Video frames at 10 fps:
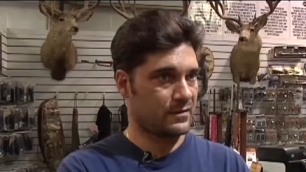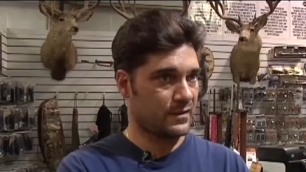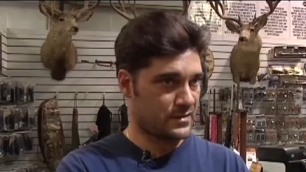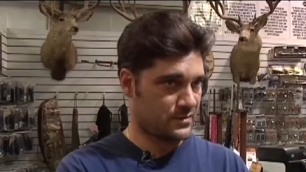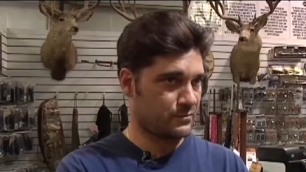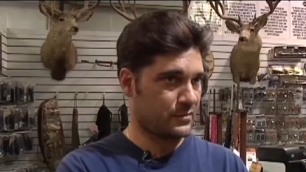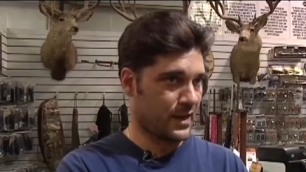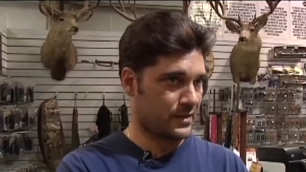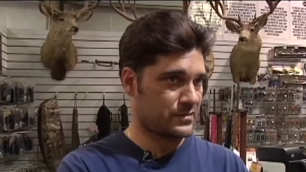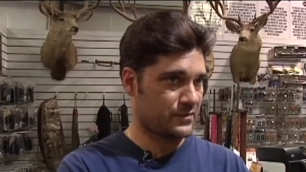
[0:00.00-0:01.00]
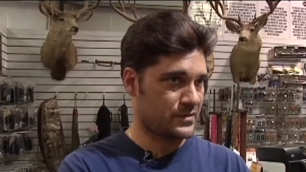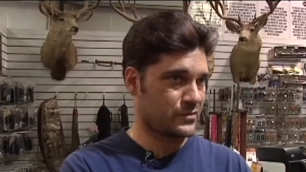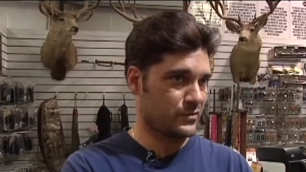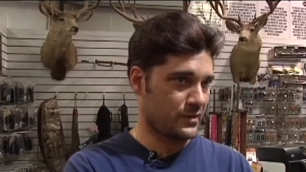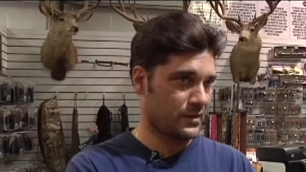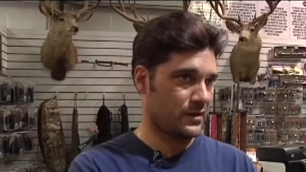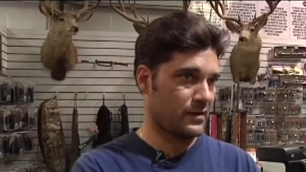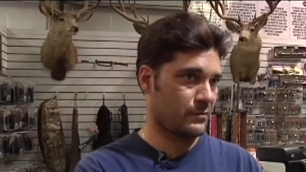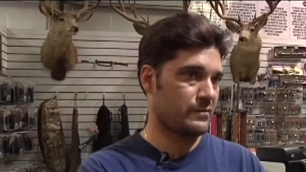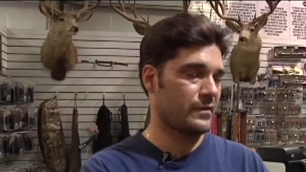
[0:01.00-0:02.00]
This last fiscal
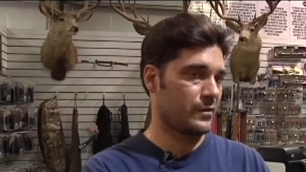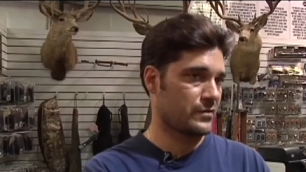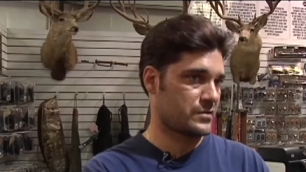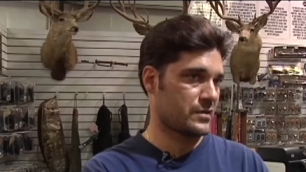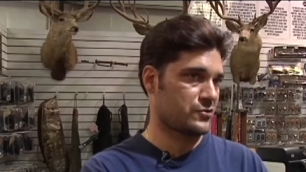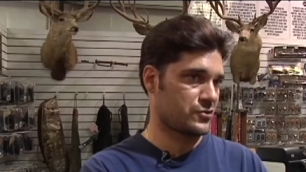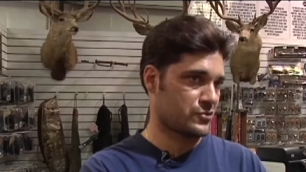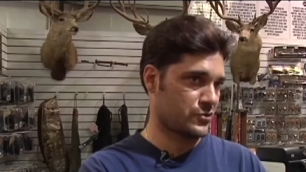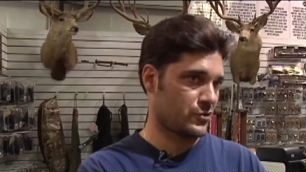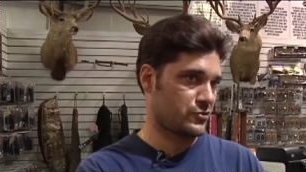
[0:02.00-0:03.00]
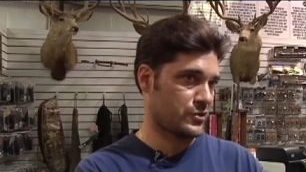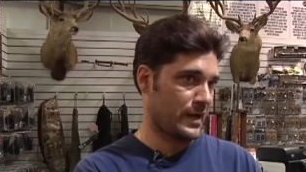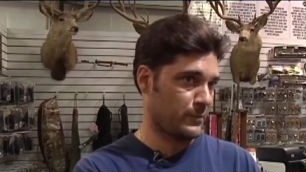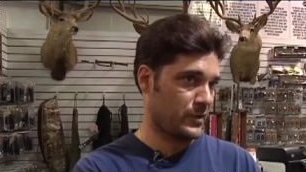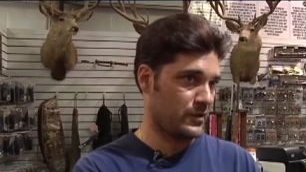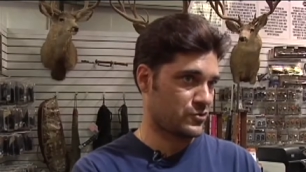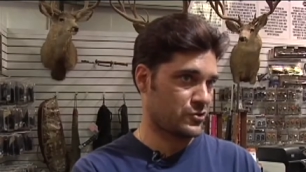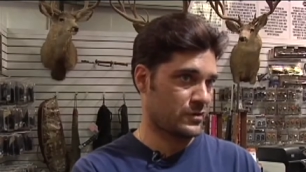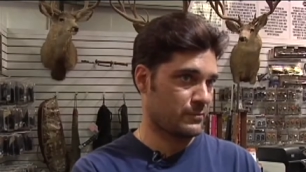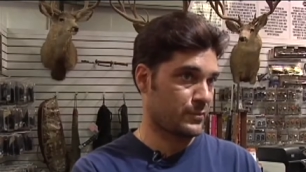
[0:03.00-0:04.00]
year, there was such a surge in
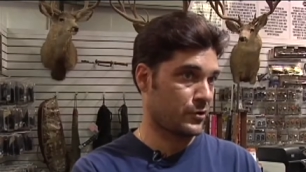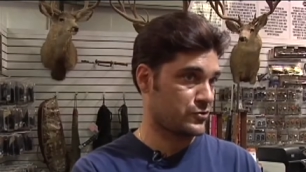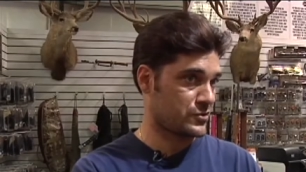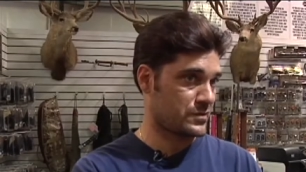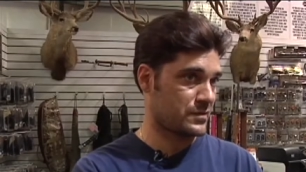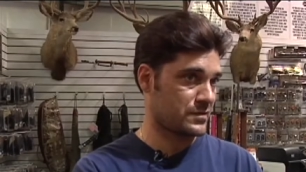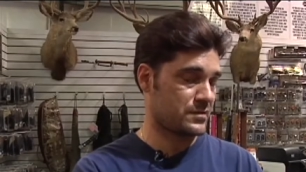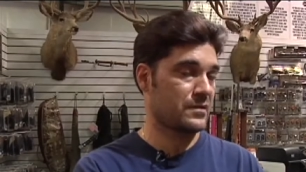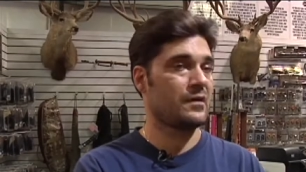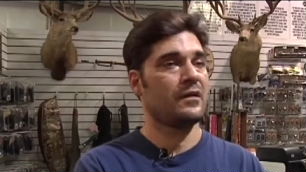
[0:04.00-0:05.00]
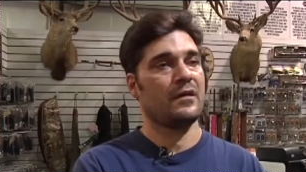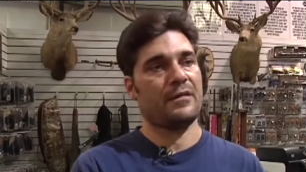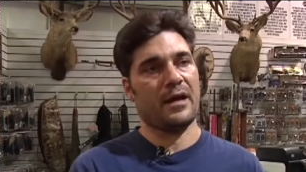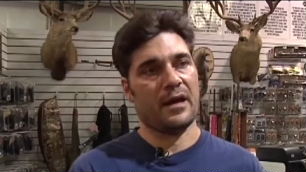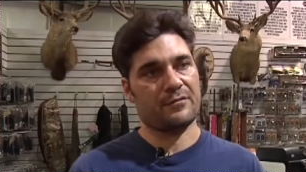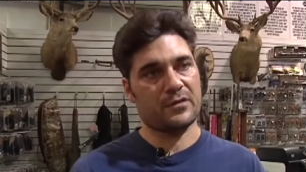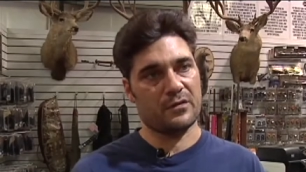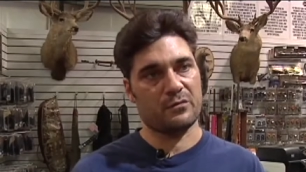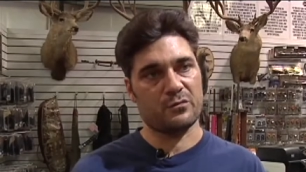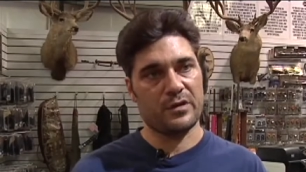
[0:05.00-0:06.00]
ammunition purchases, they have
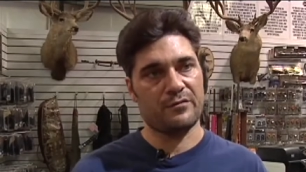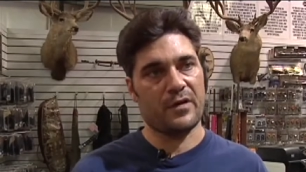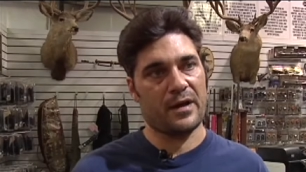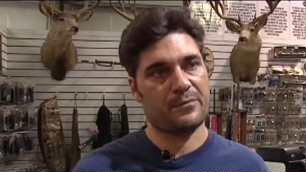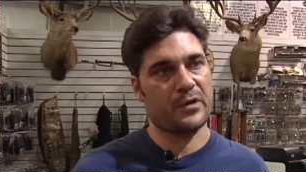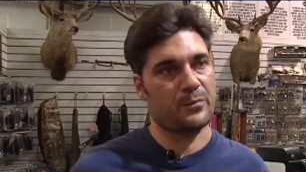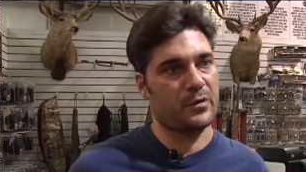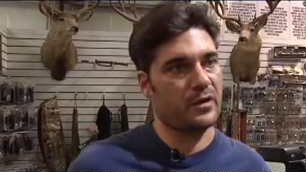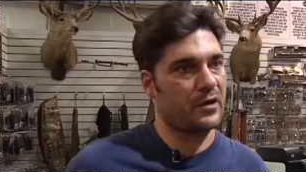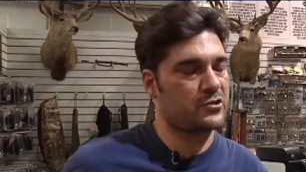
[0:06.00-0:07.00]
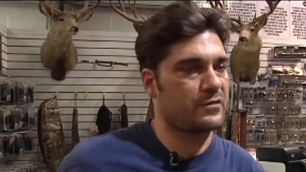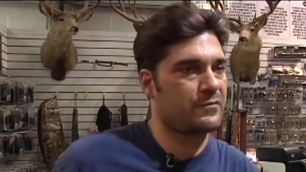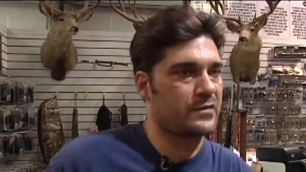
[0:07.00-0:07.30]
to revamp their production